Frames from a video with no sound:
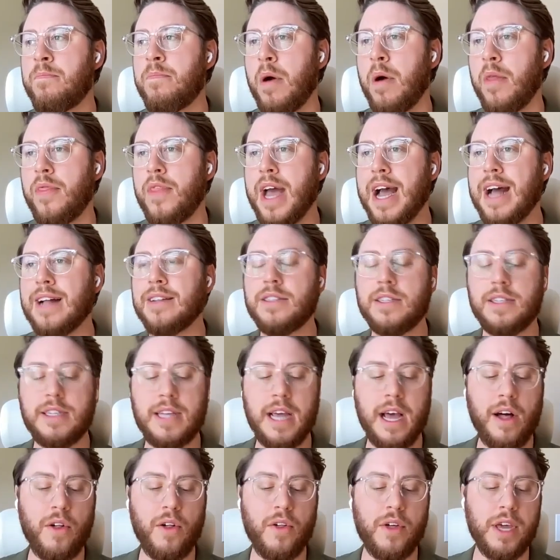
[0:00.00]
But that's
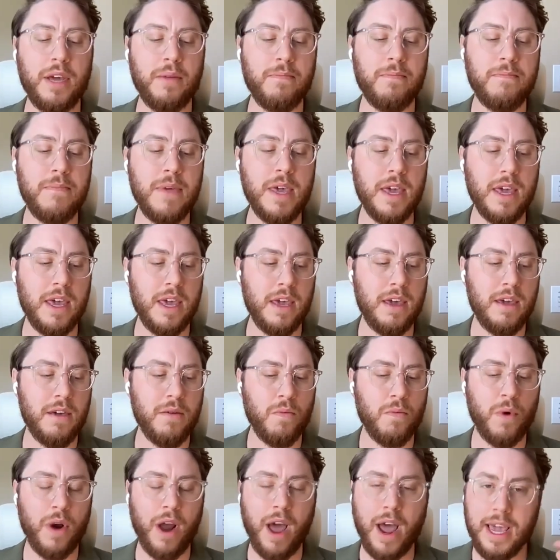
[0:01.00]
telling me
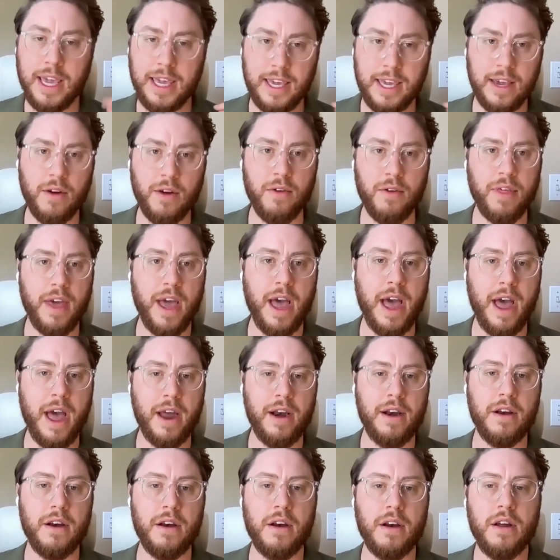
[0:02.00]
when I hear
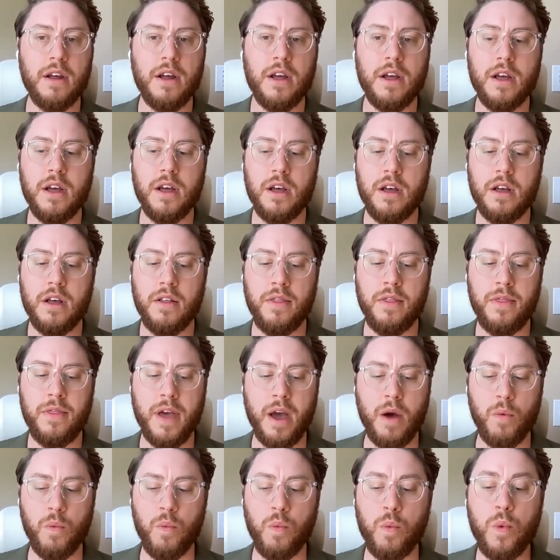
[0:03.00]

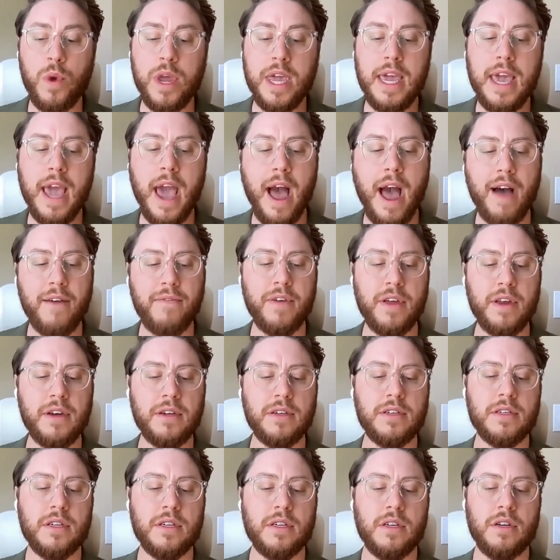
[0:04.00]
that we
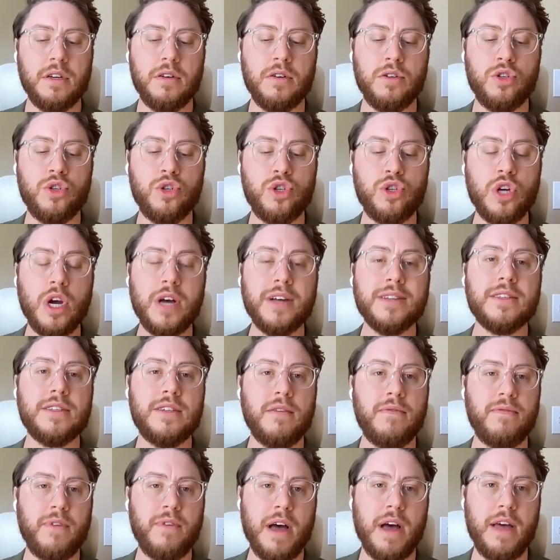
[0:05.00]
haven't
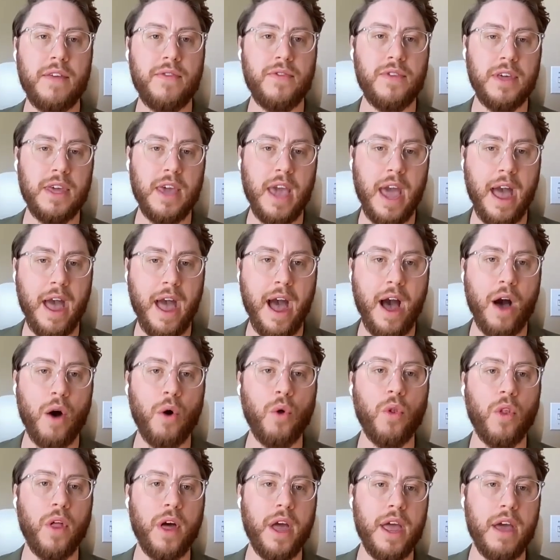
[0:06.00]
justified the
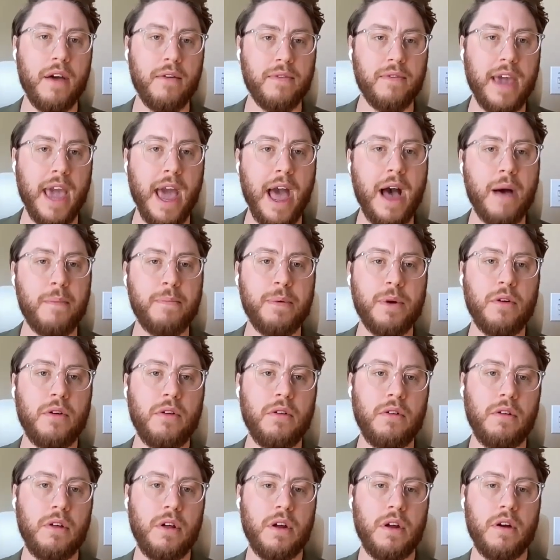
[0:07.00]
outlay of
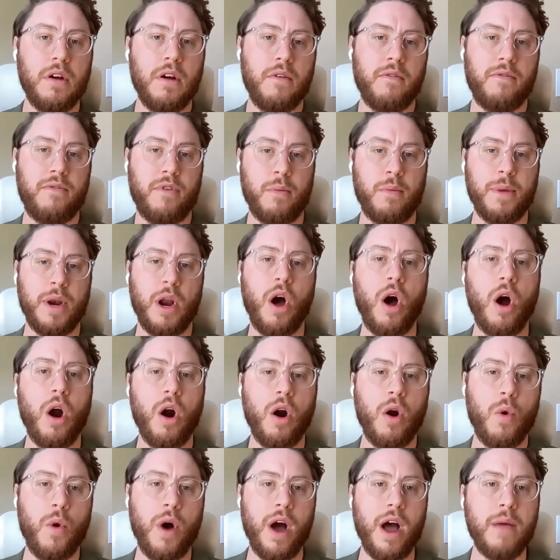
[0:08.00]
capital from an
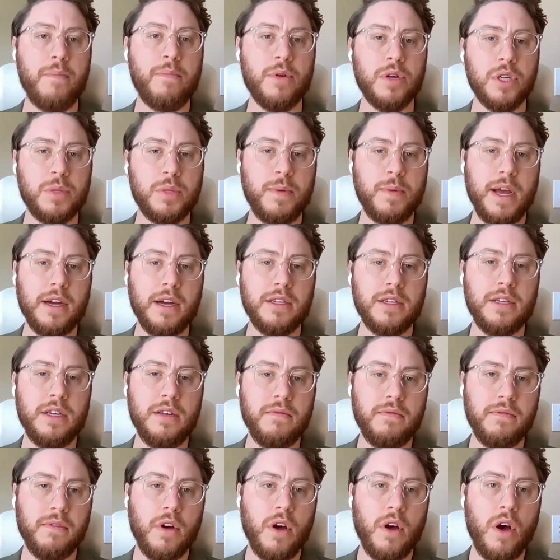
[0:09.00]
ROI
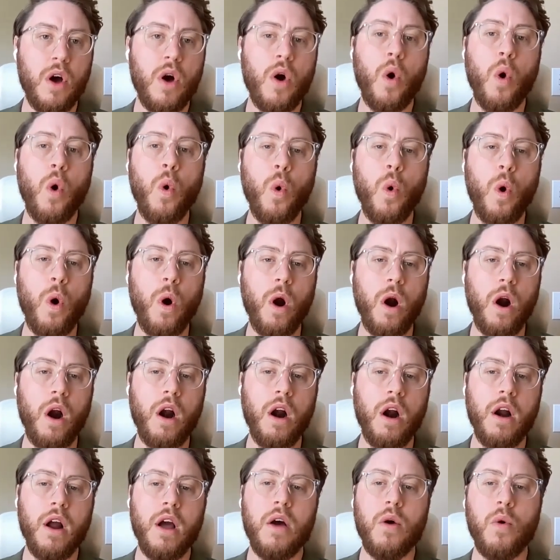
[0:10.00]
perspective,
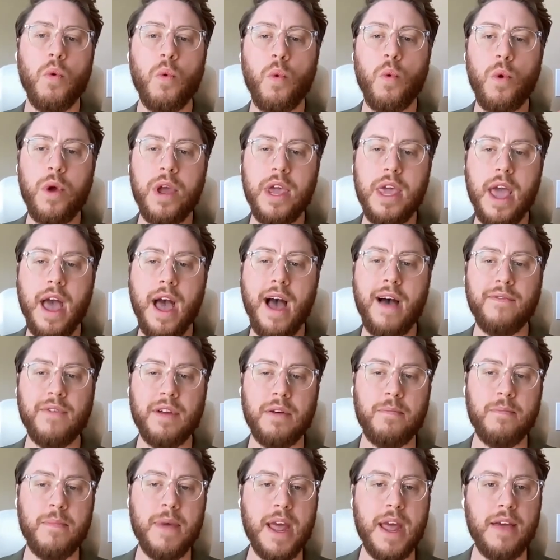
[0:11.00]
or we
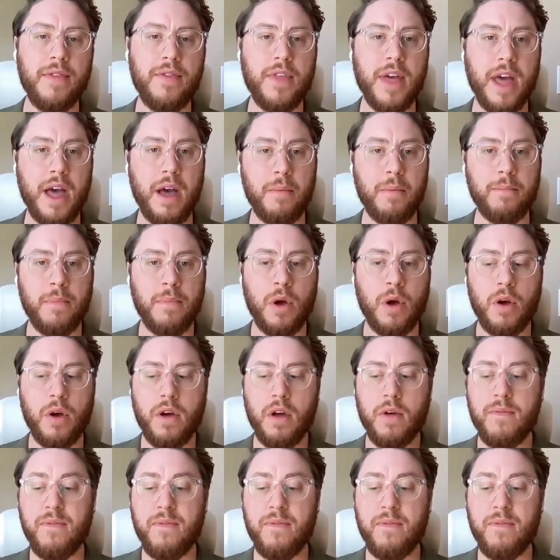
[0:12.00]
haven't made them